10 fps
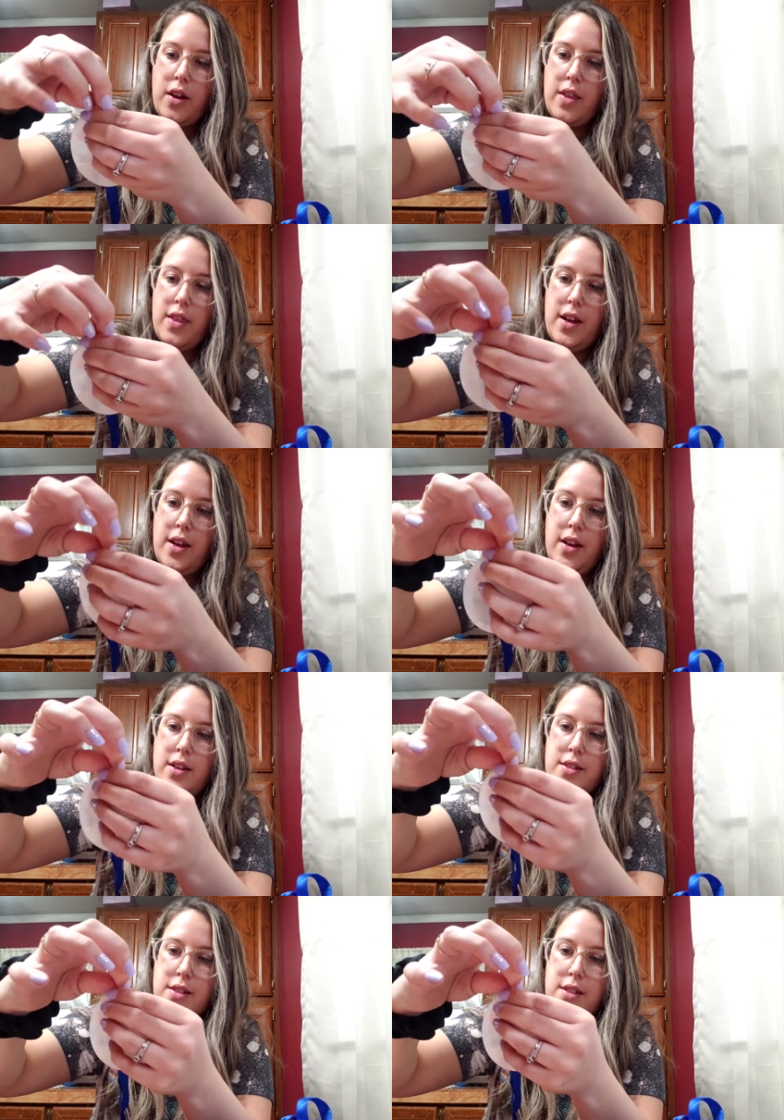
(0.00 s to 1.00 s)
and
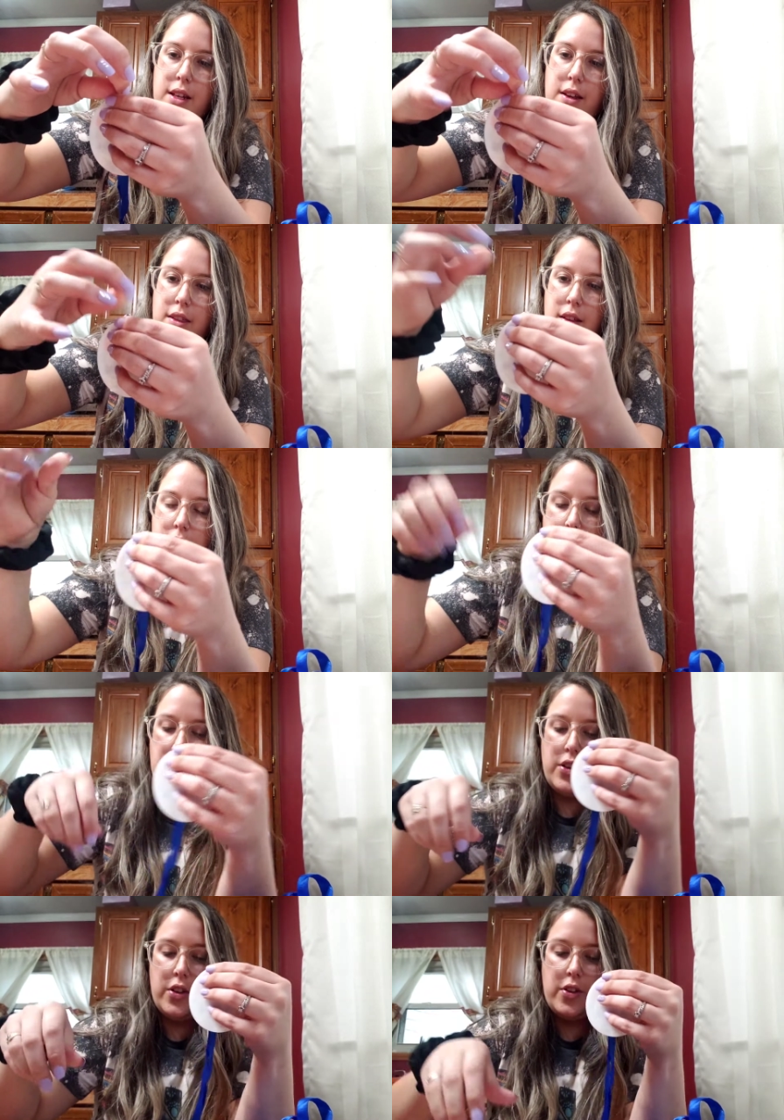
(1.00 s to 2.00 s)
then stick the
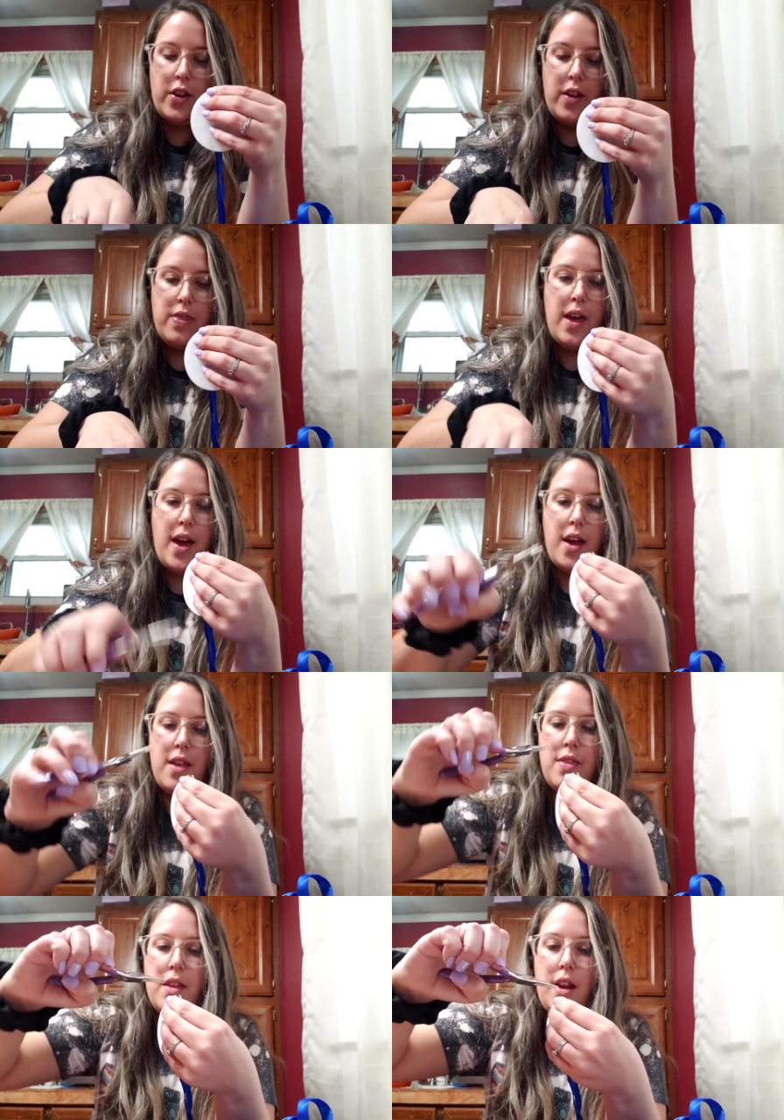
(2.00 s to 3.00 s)
lanyard on that
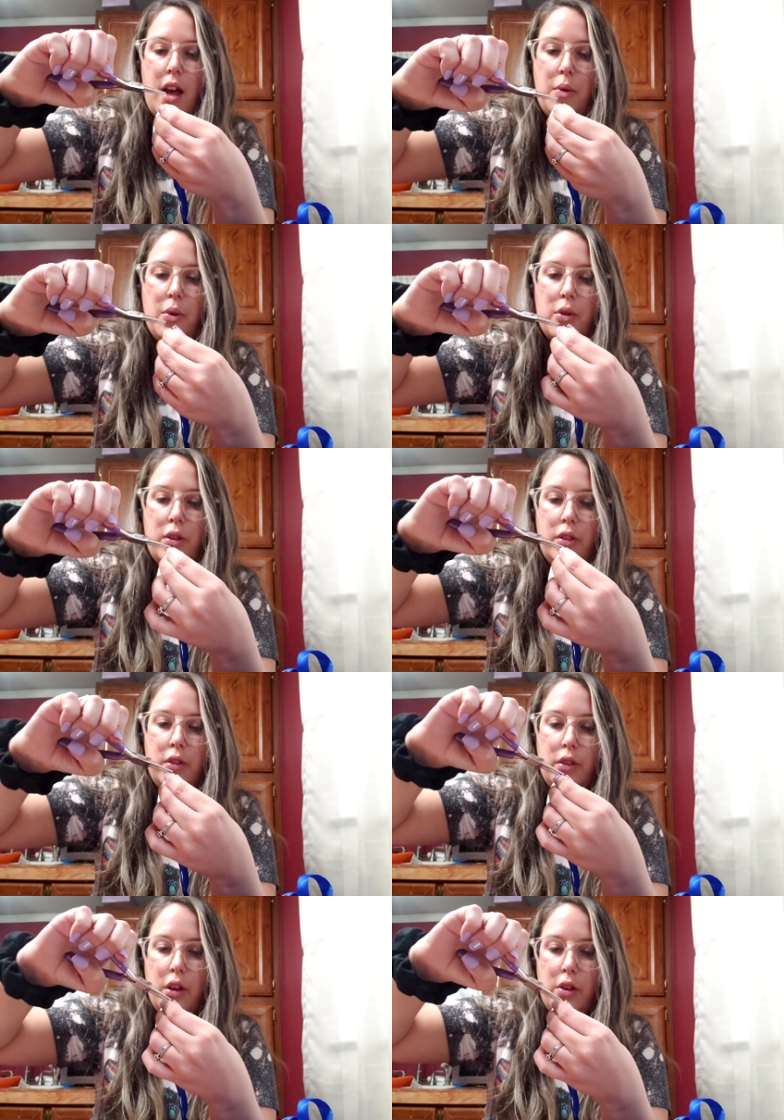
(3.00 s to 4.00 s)
and then I will
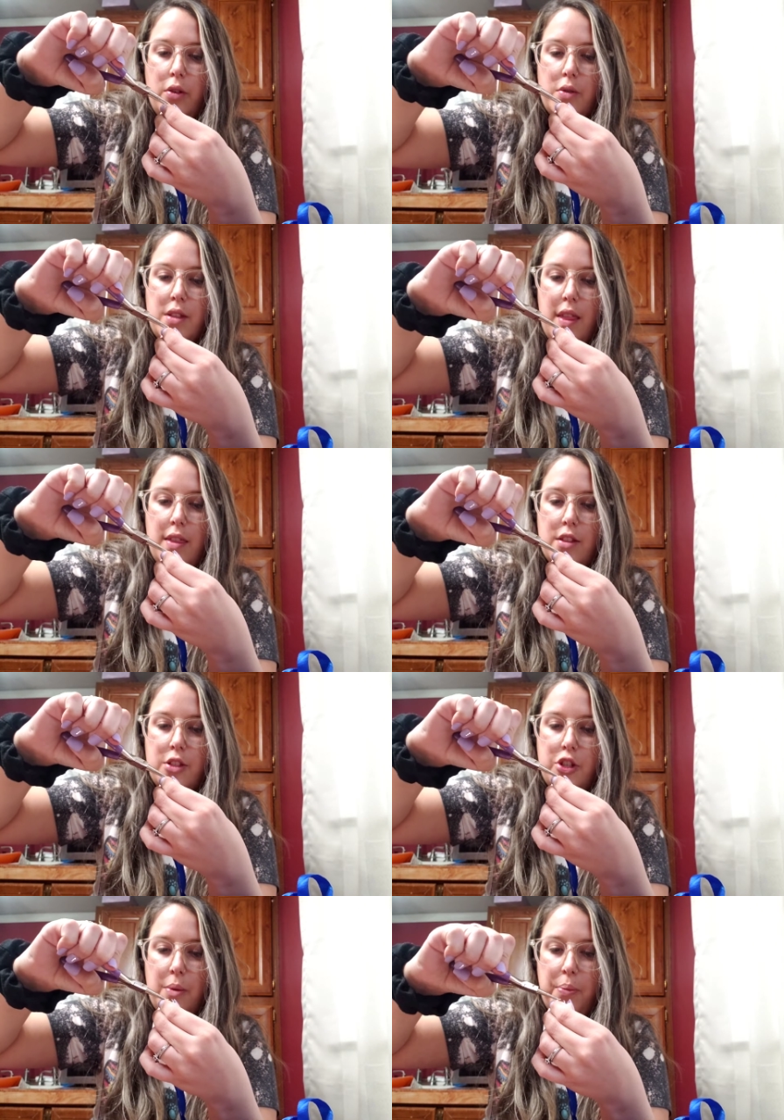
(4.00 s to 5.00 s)
close
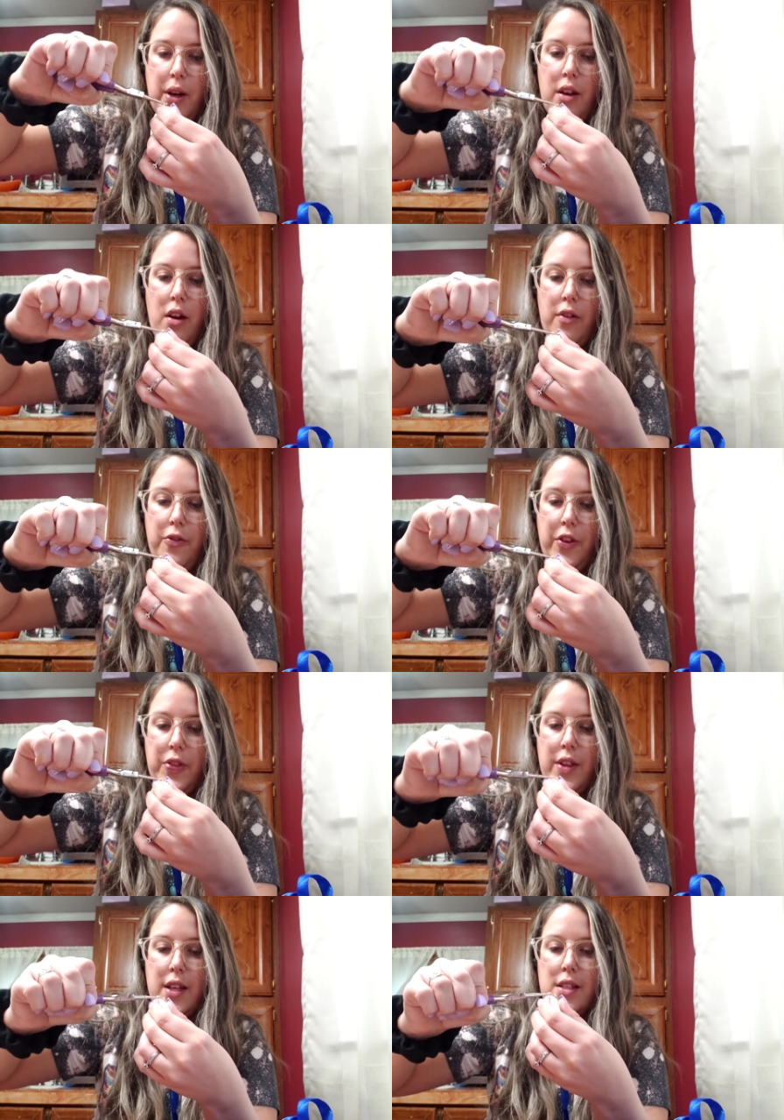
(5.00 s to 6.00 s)
this jump ring off
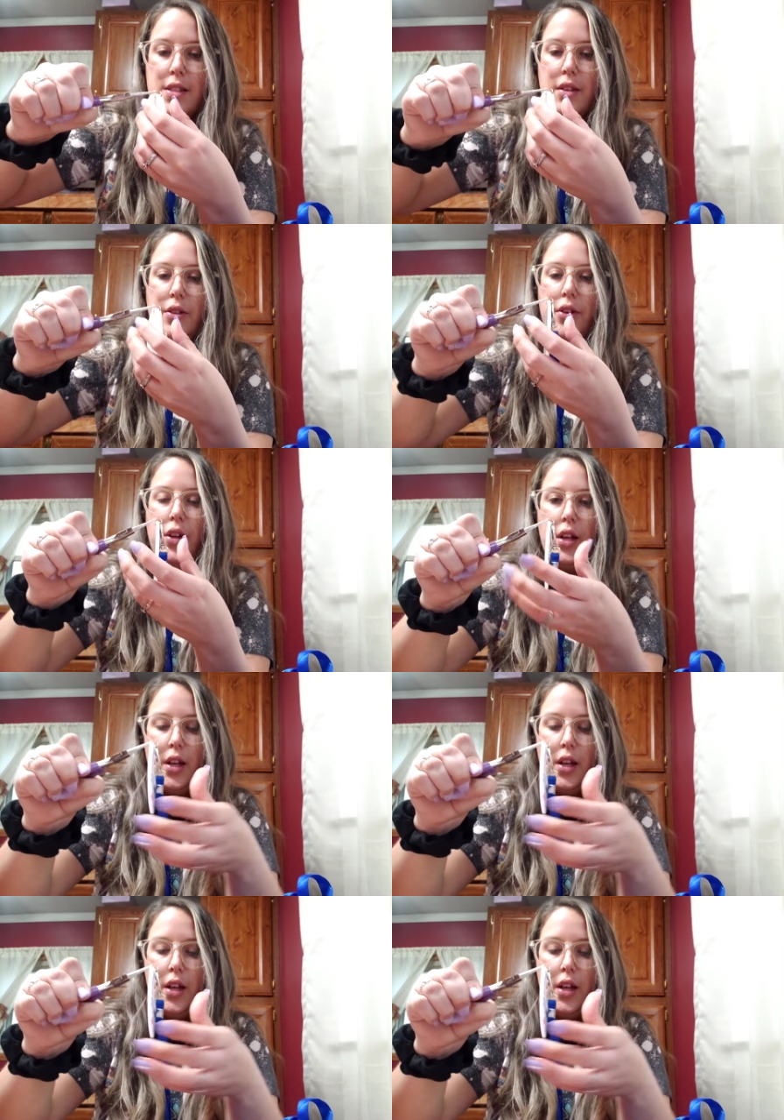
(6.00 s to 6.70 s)
with these little